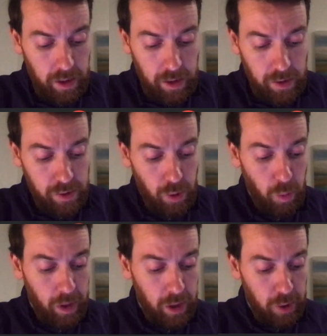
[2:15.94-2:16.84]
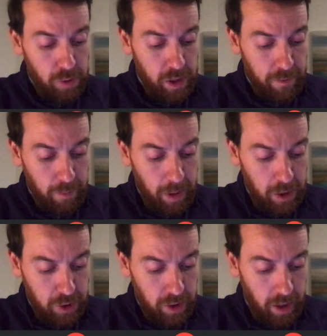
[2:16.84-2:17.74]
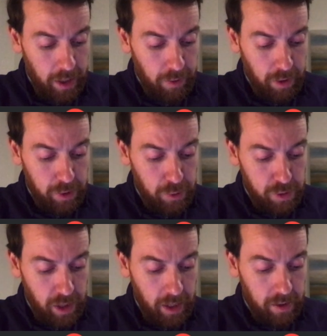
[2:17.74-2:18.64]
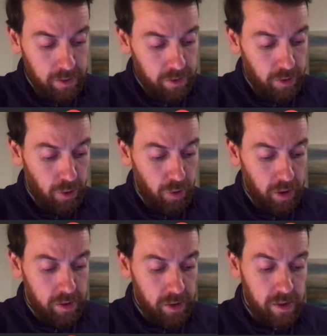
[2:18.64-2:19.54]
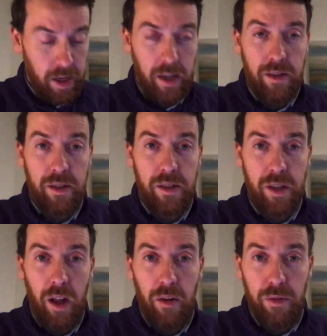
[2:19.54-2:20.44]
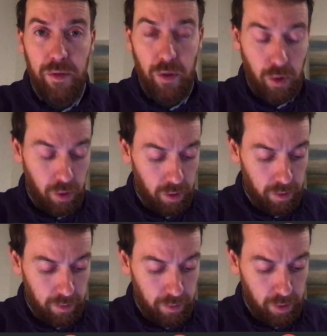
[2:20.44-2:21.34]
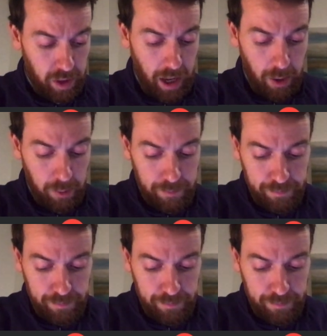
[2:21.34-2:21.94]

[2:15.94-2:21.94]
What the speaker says: So we can use the information either at 2 seconds or at 6 seconds to solve for tau.